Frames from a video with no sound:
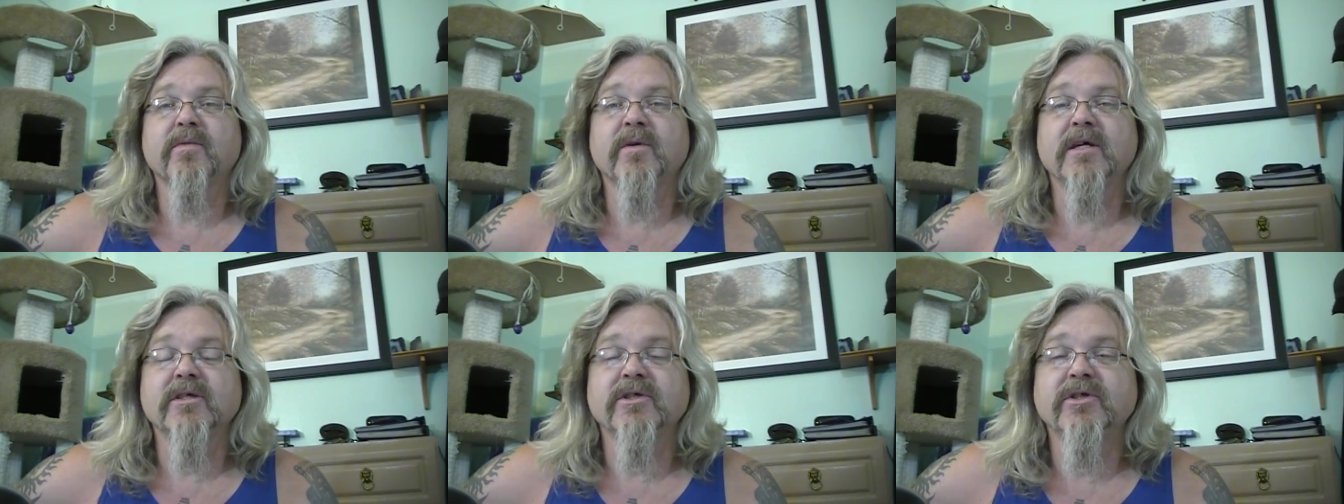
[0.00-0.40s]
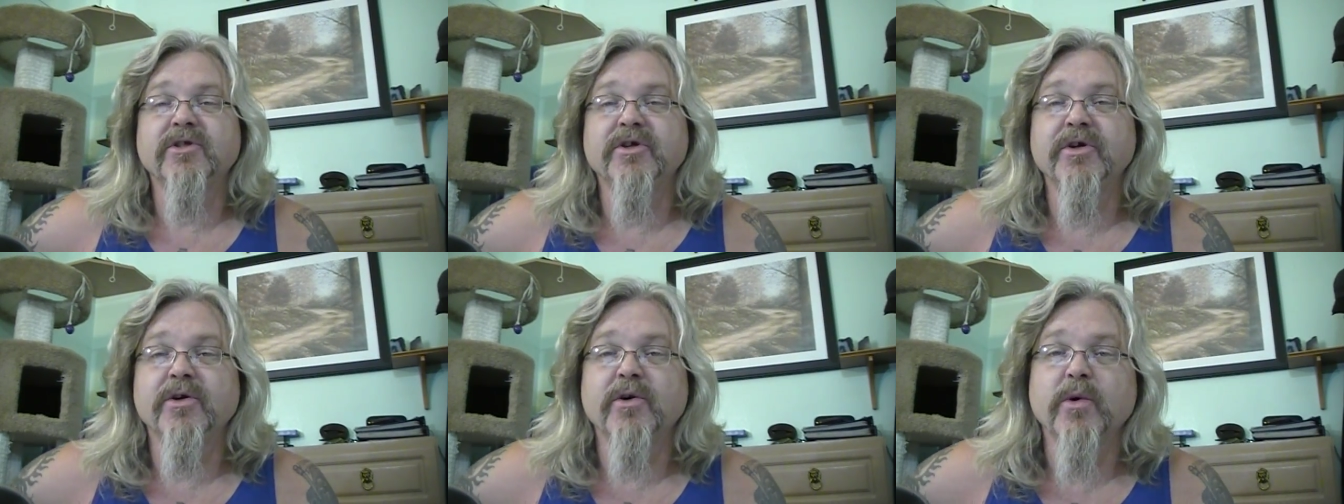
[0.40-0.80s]
We are
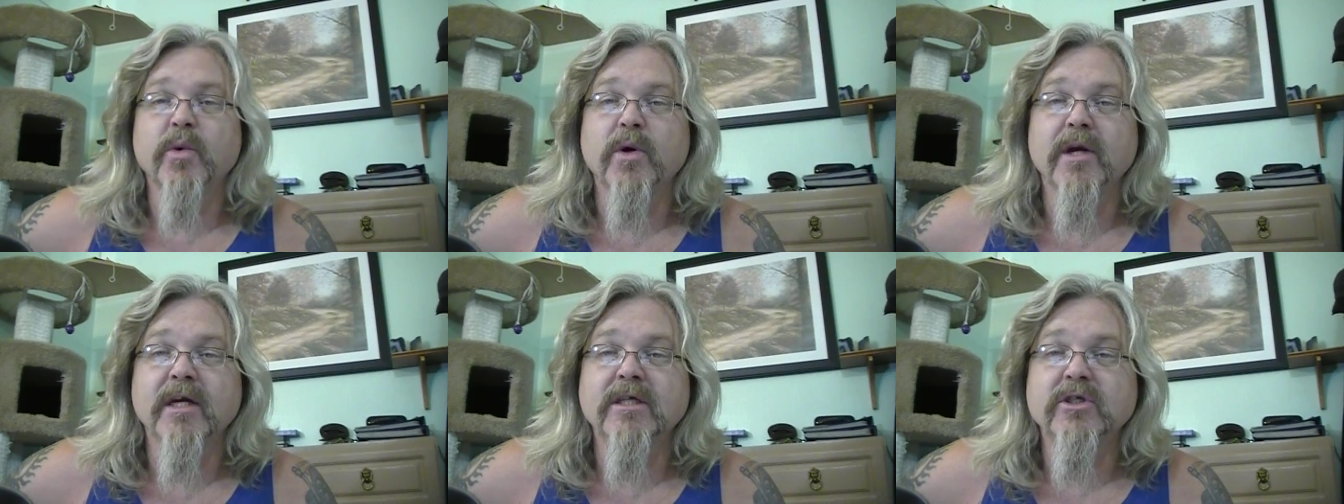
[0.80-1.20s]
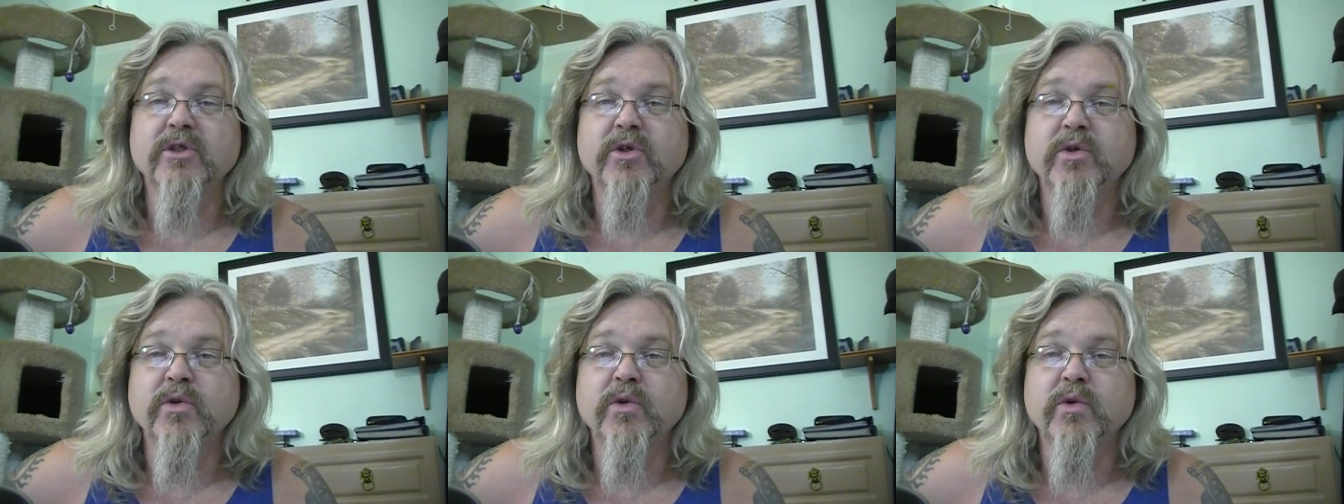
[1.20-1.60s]
still going
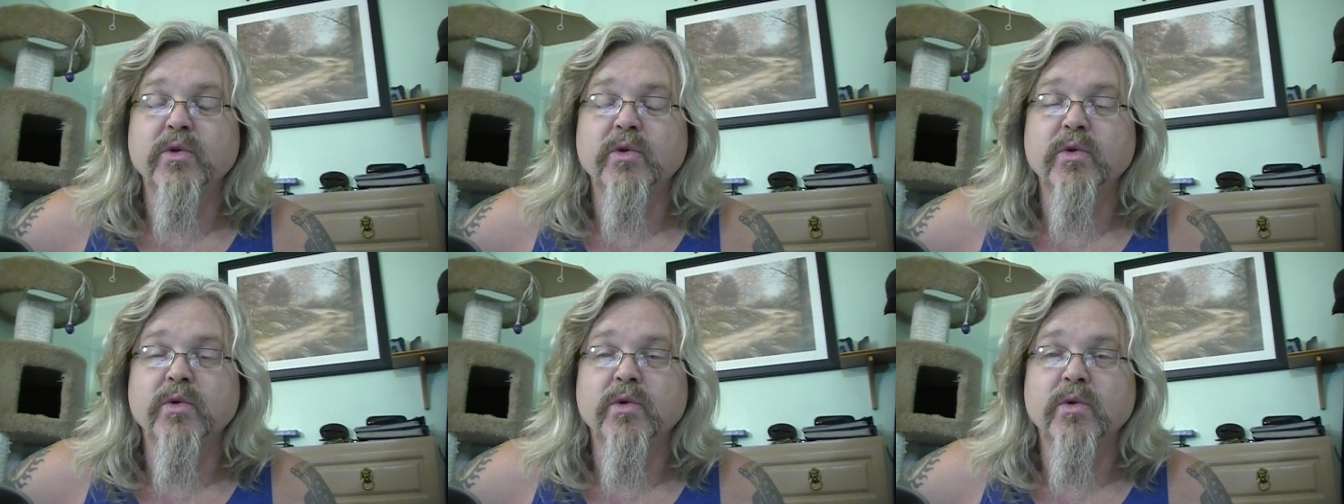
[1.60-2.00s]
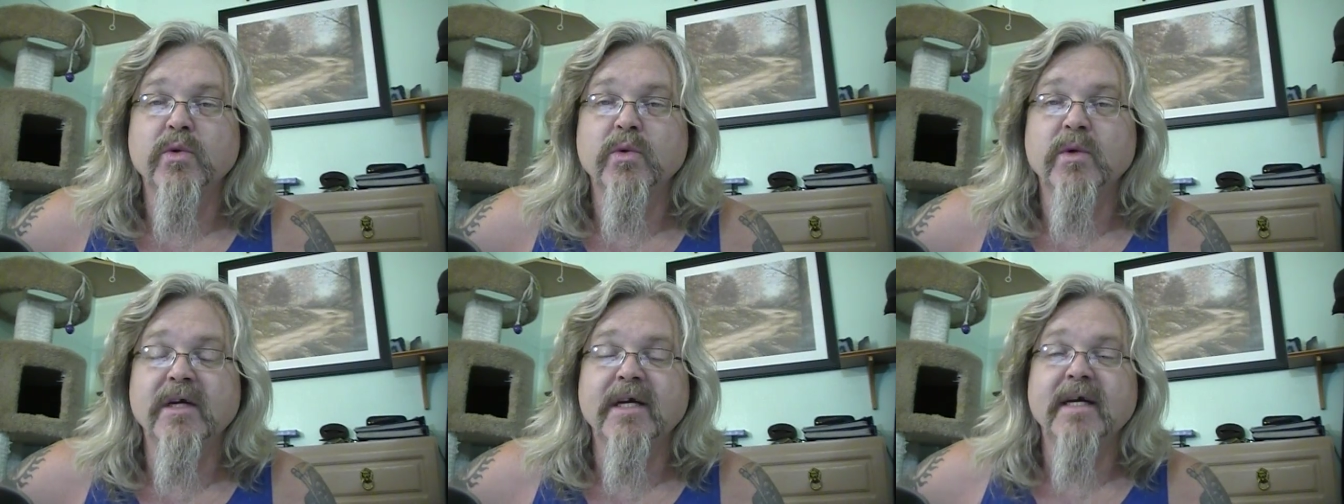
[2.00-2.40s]
to
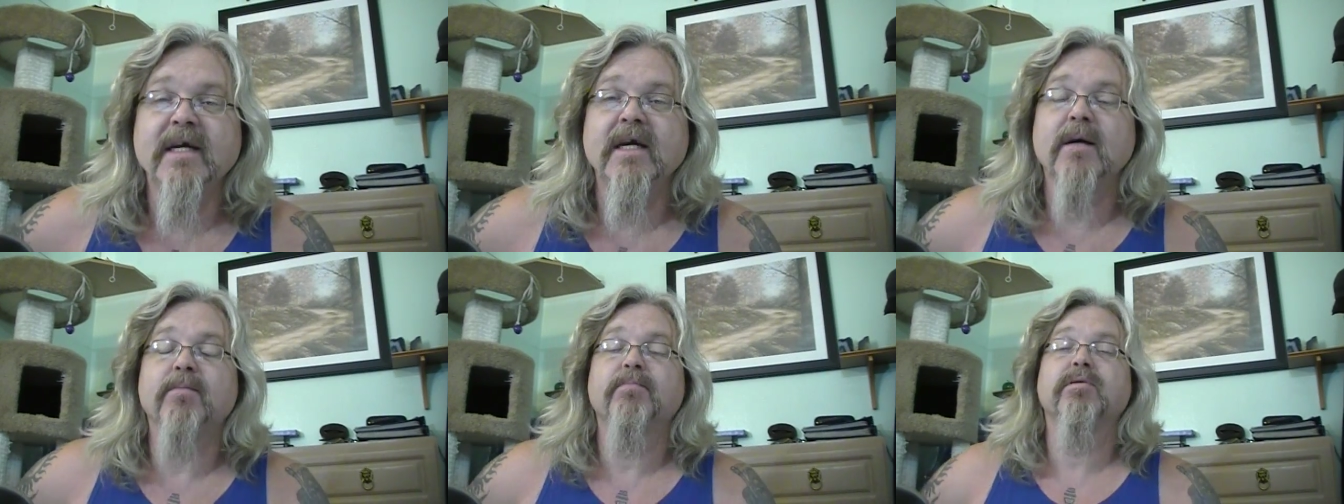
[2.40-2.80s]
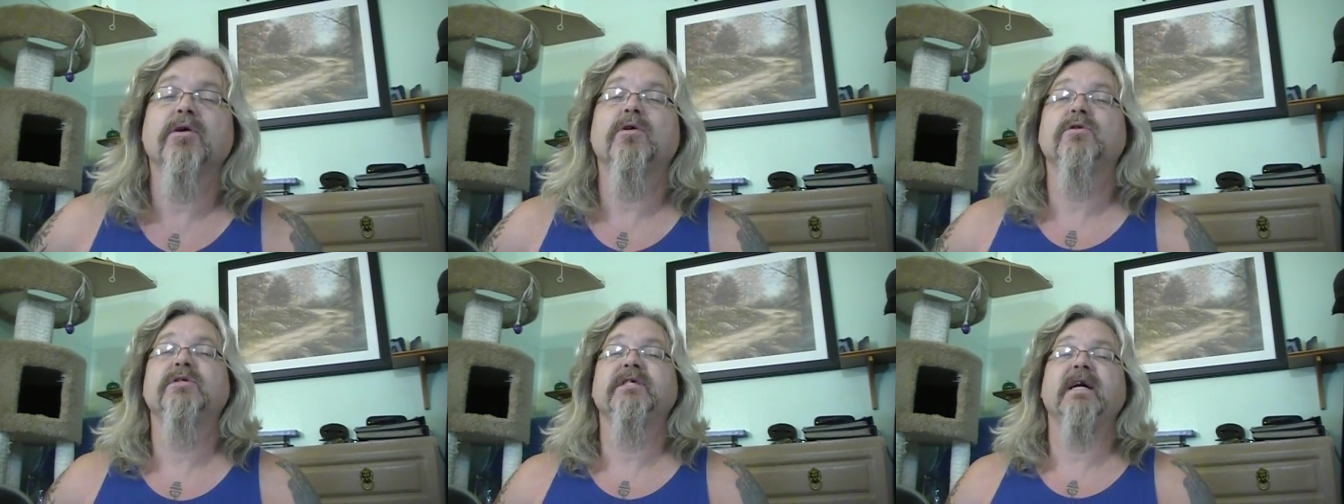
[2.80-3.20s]

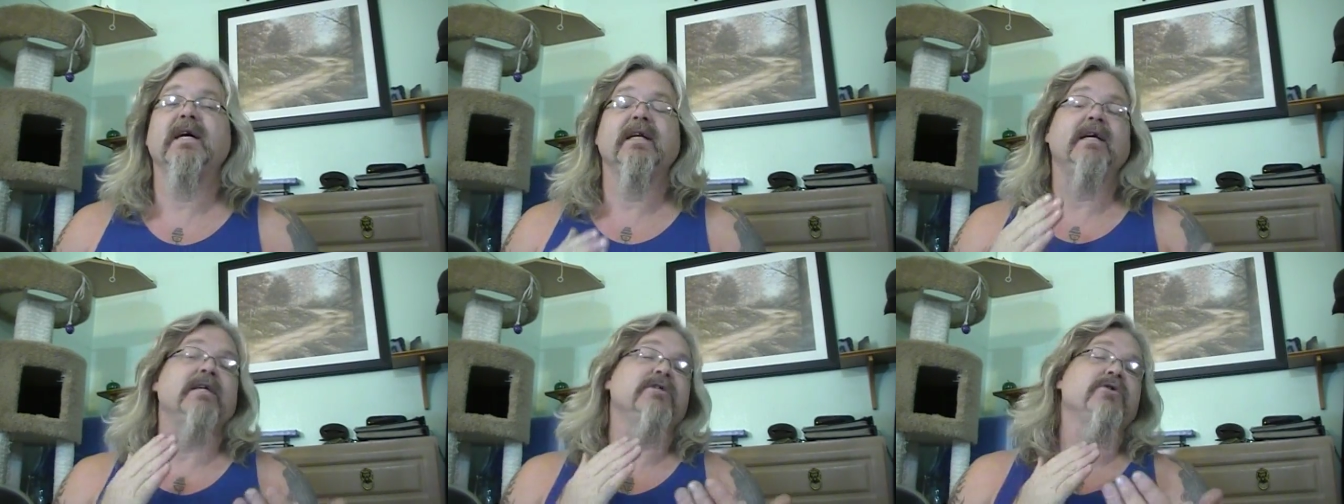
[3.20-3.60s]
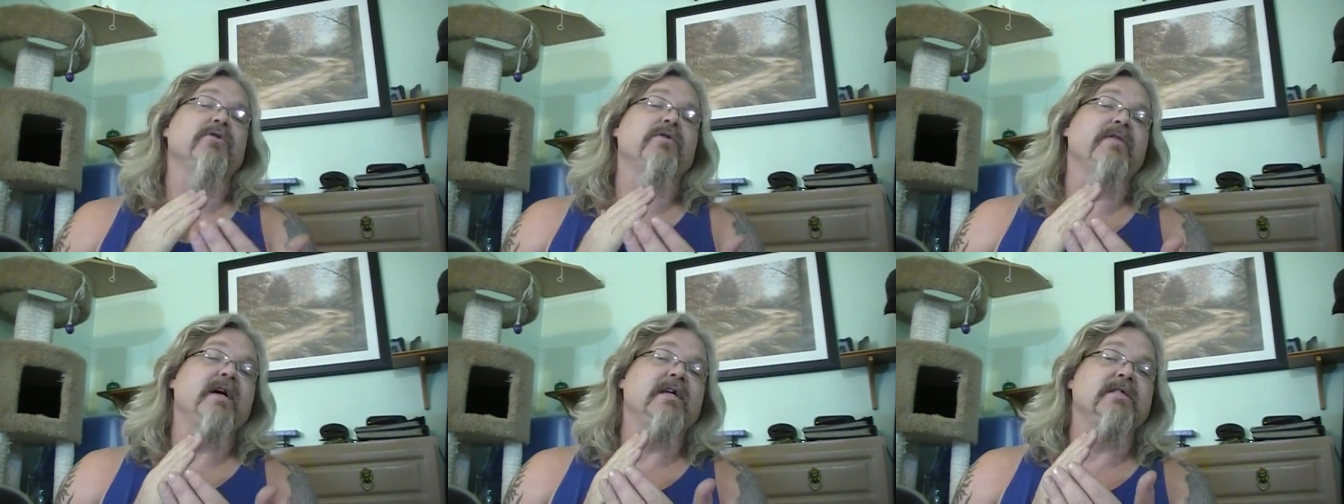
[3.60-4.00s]
approach and
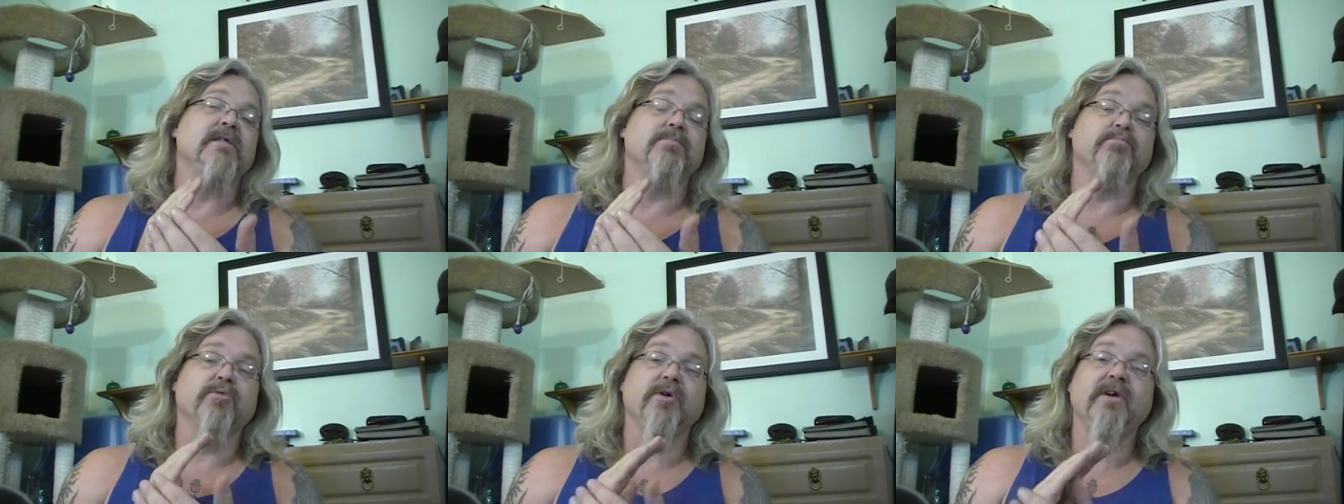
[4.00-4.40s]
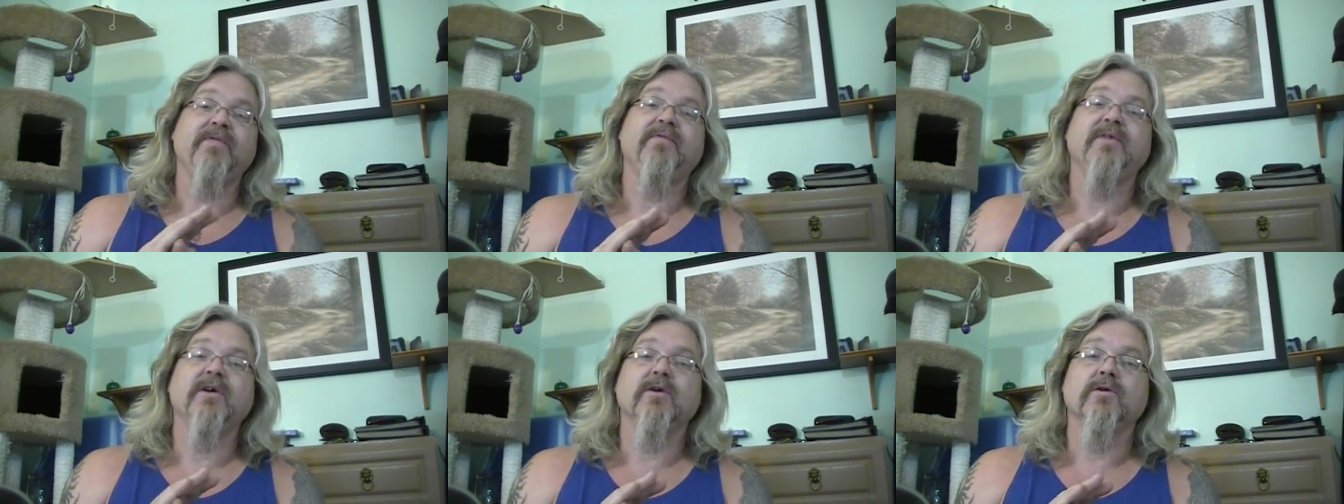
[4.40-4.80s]
enter that debris
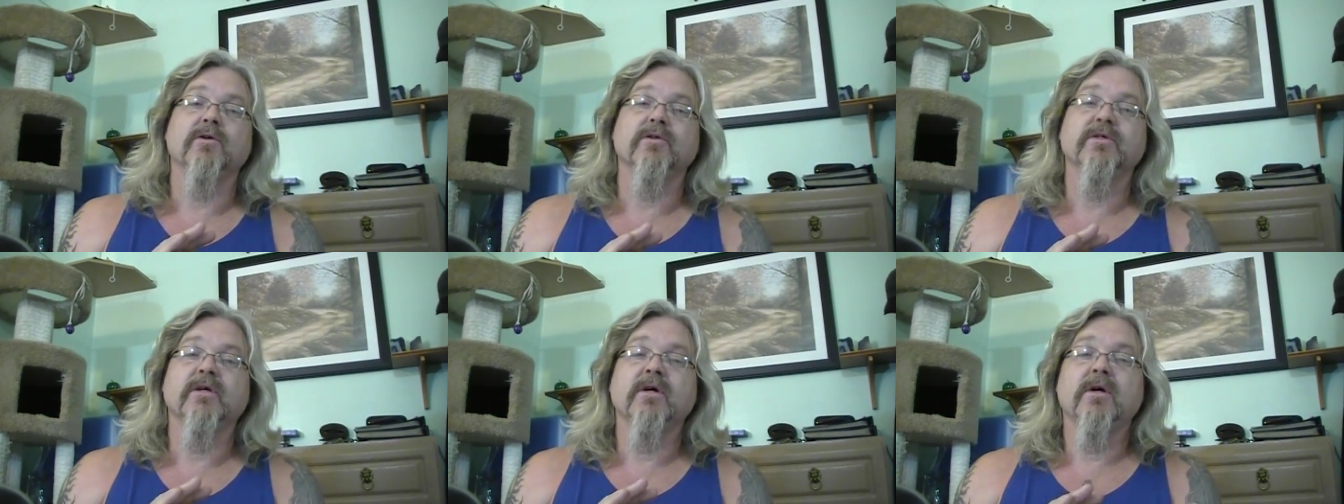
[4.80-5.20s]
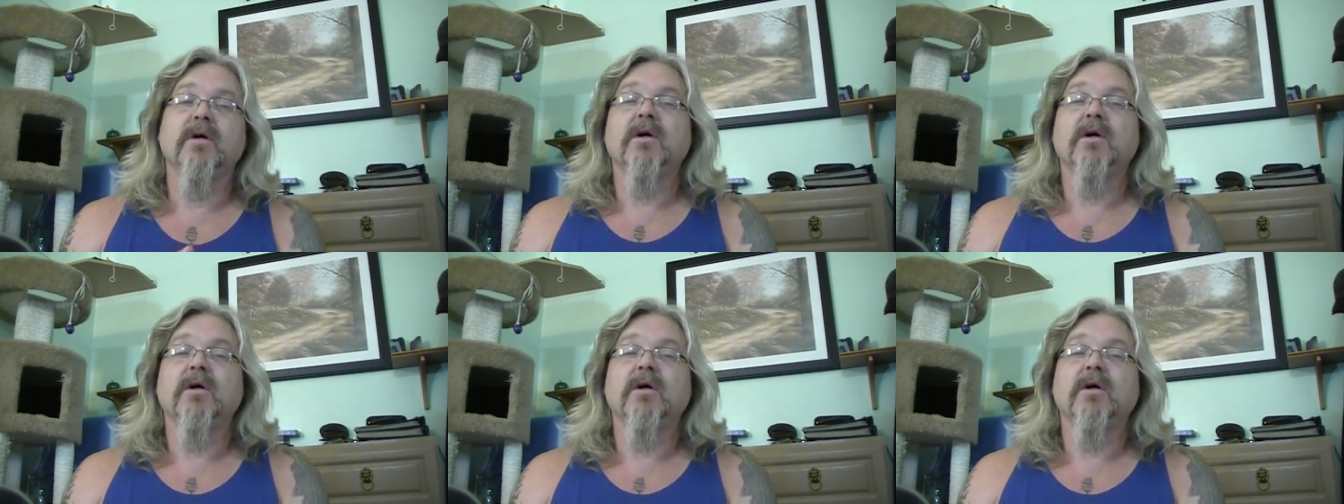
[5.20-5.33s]
field